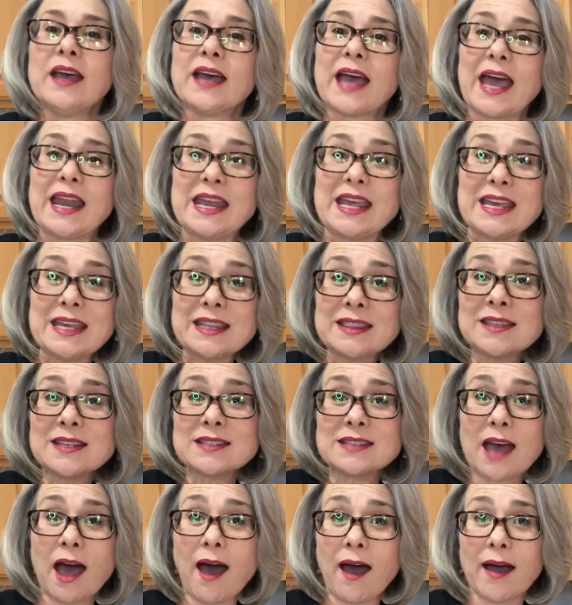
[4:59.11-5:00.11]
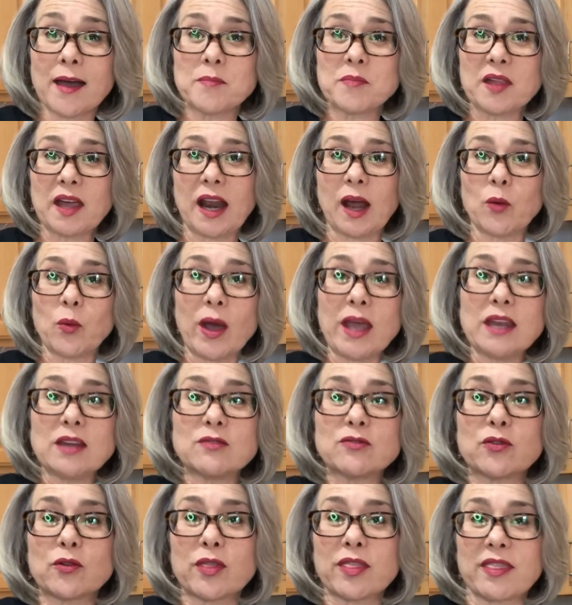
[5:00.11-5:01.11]
And in the time that I waited
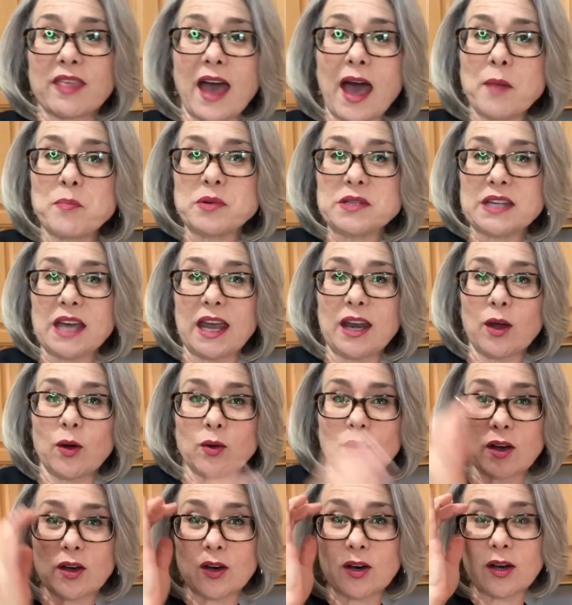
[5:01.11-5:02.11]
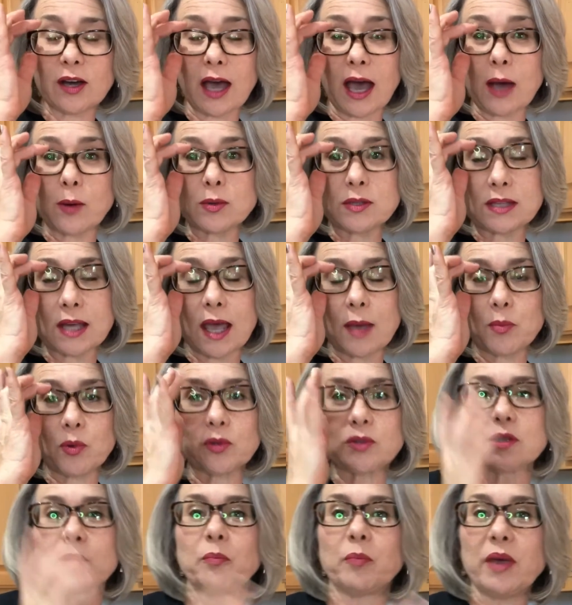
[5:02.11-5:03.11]
for that potato to cook, I was able
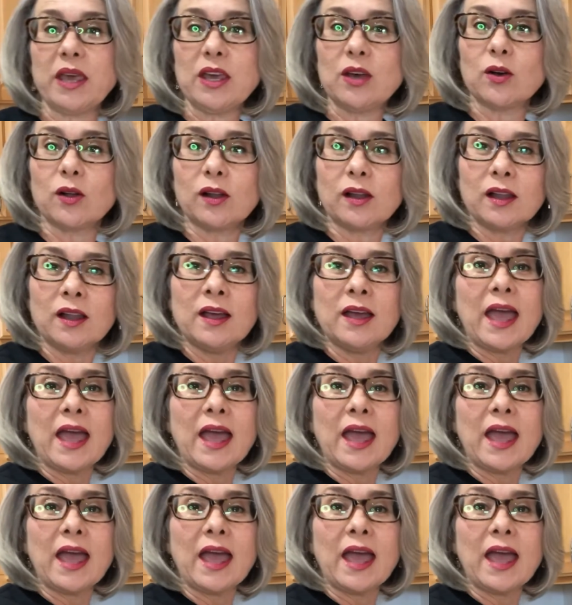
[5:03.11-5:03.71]
to peel